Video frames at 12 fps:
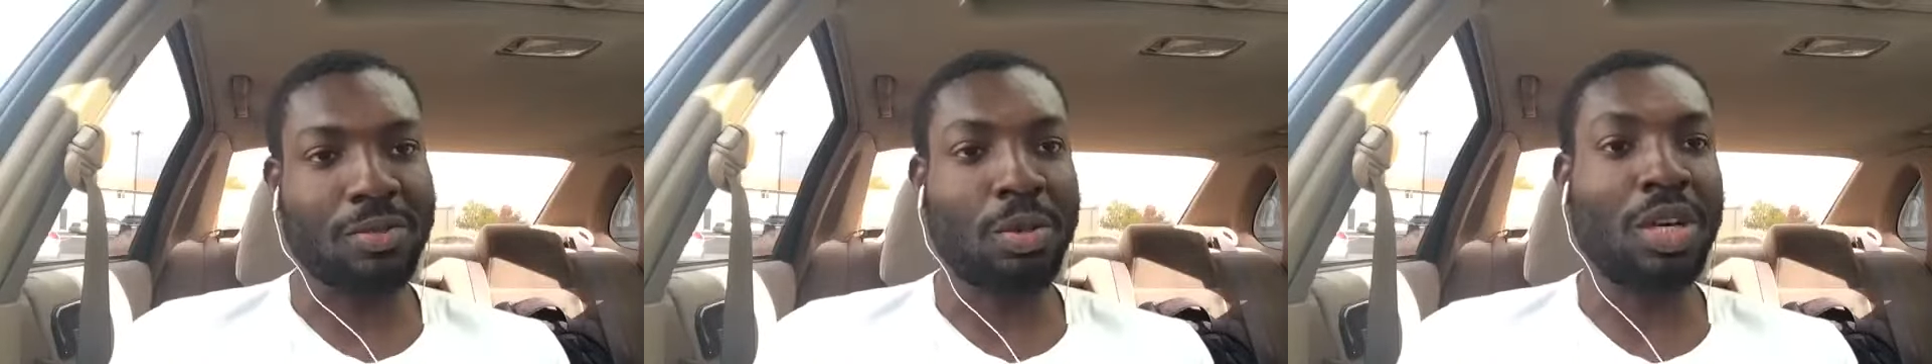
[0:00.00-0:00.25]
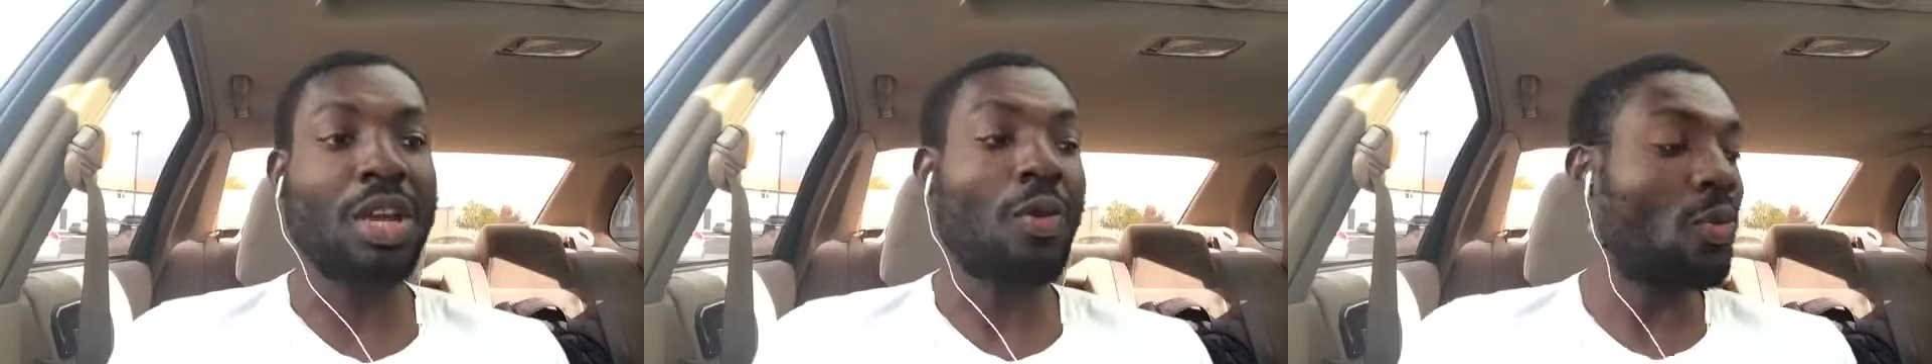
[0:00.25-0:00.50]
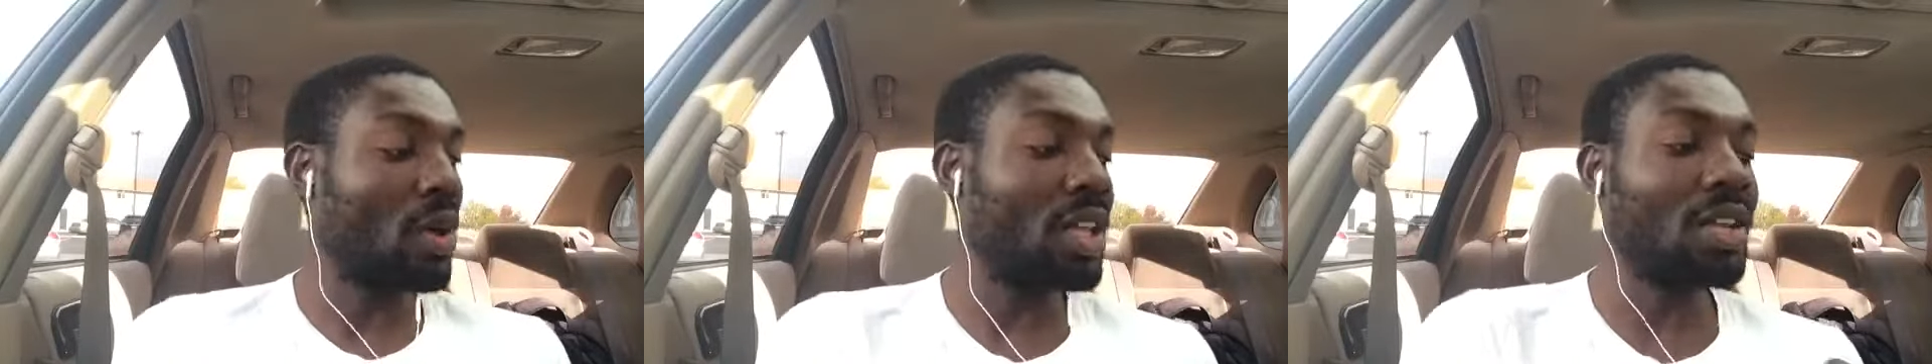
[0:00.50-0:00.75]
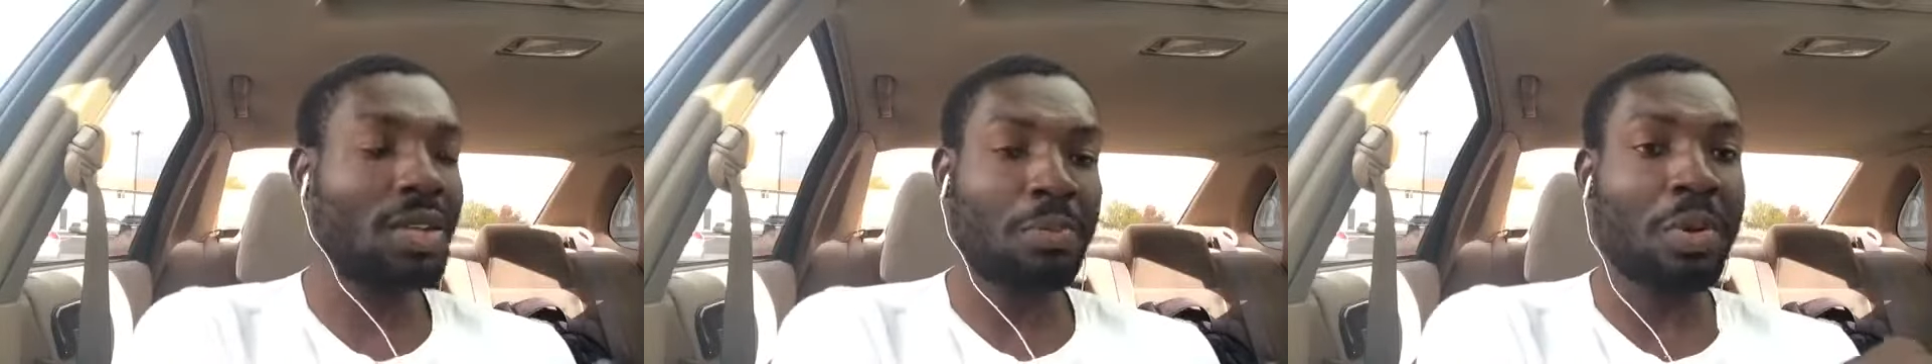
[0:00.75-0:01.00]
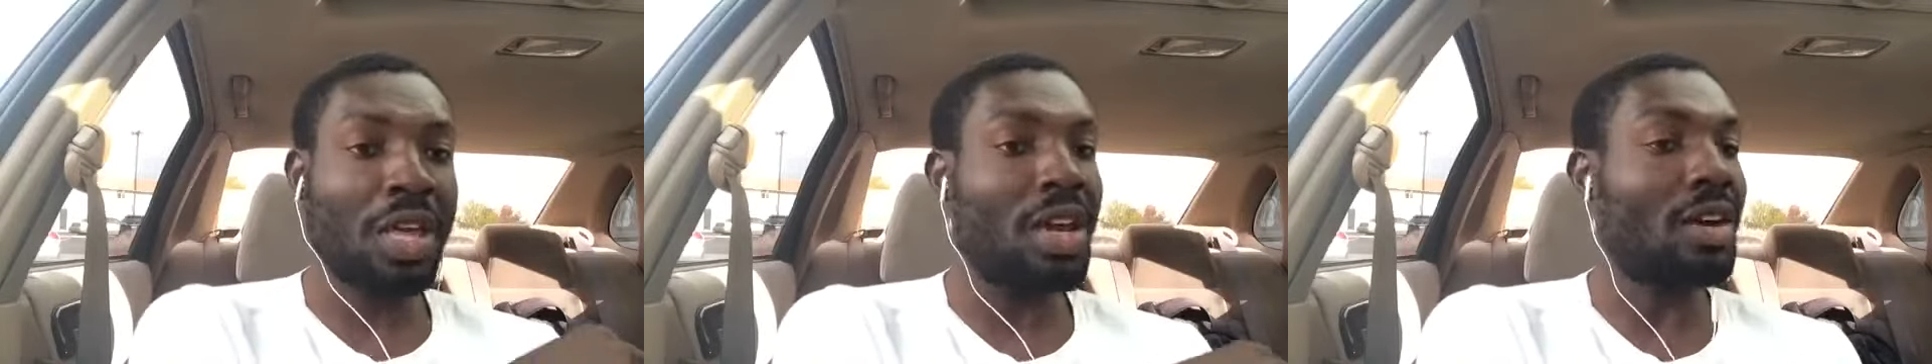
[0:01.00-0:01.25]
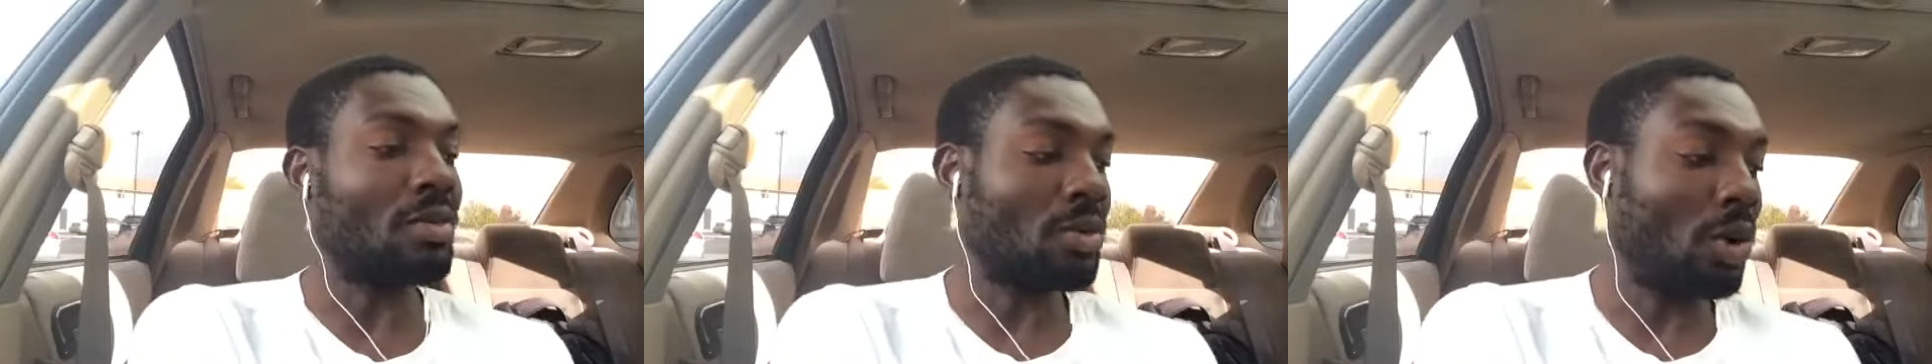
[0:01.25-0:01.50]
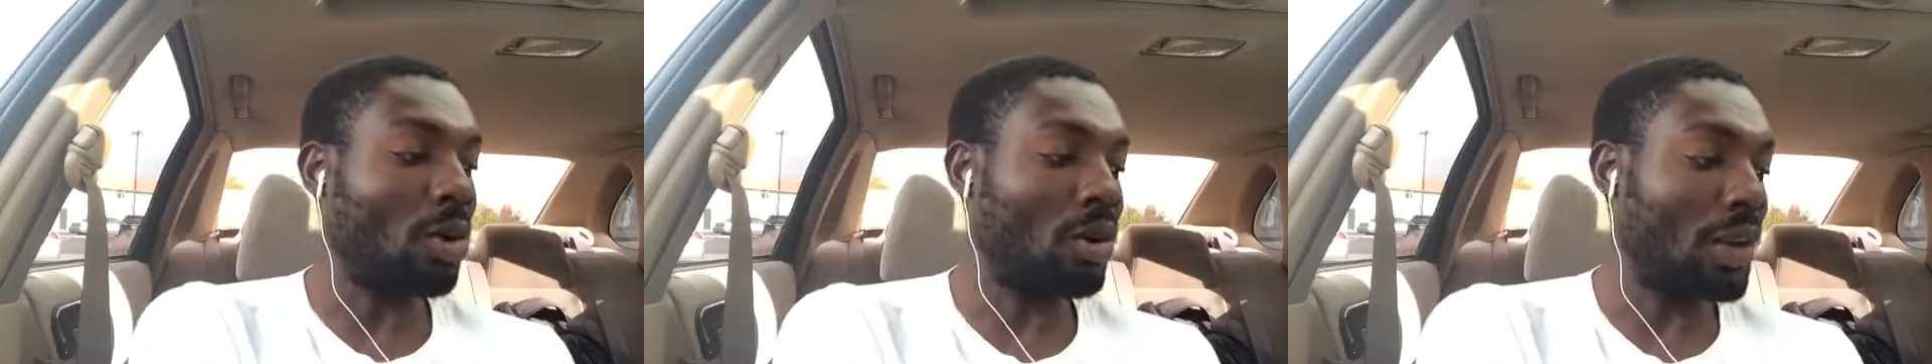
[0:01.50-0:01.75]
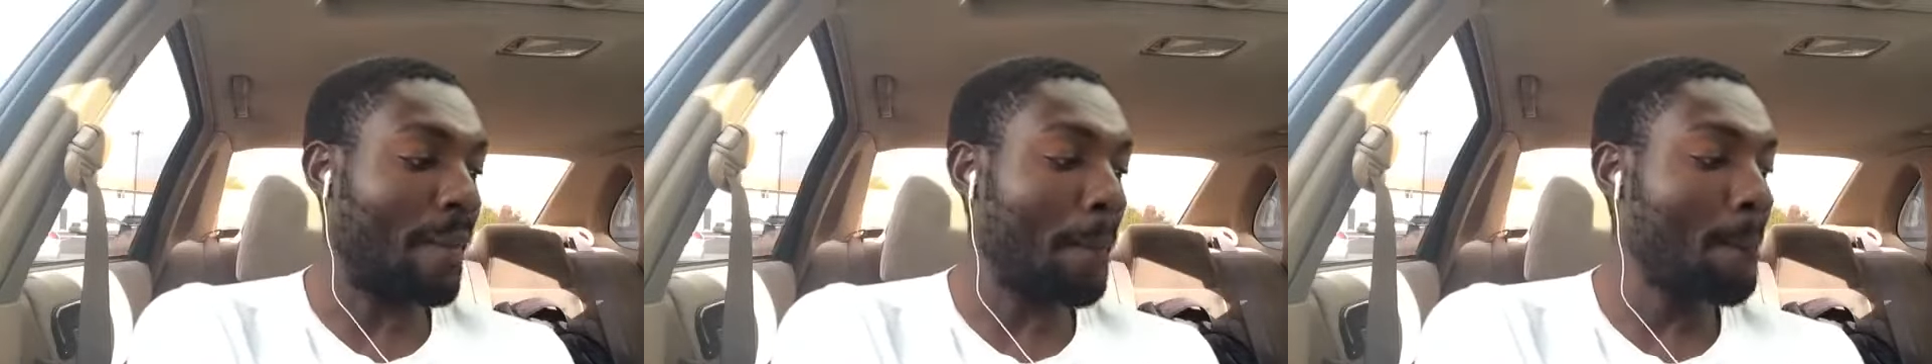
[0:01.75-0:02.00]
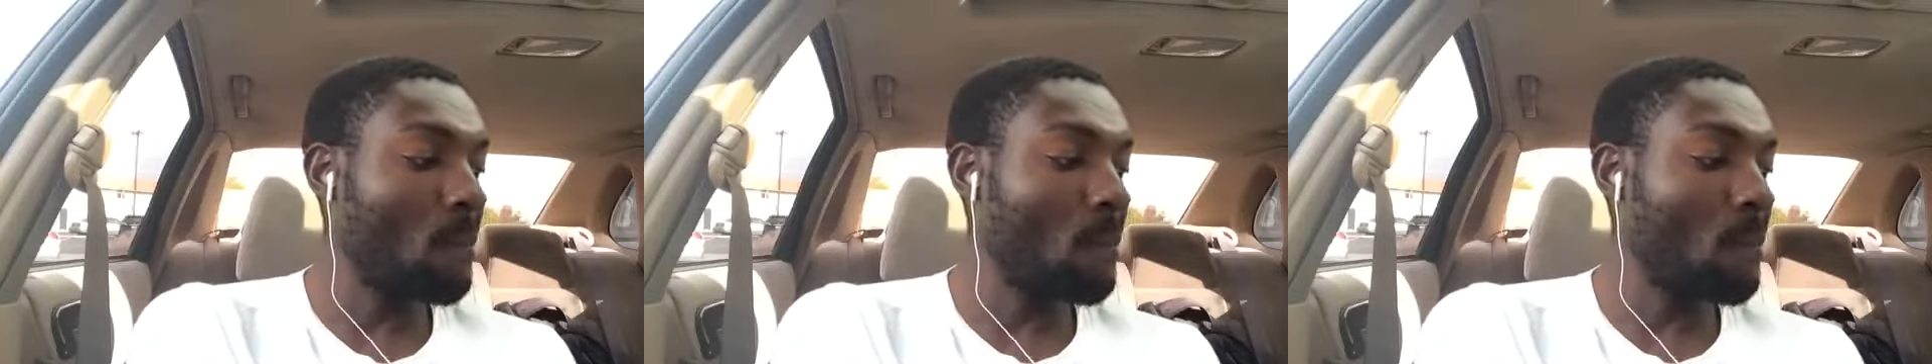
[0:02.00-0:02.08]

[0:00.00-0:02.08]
but it will play a role